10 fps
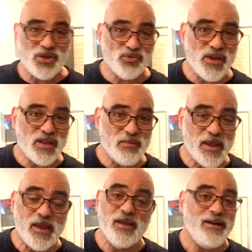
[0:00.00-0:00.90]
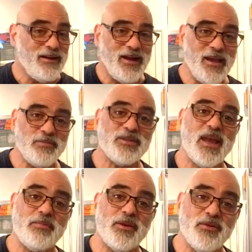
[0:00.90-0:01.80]
intrigued me. I am
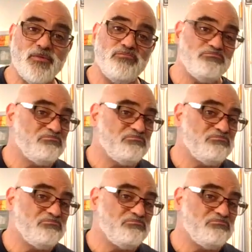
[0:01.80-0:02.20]
skeptical,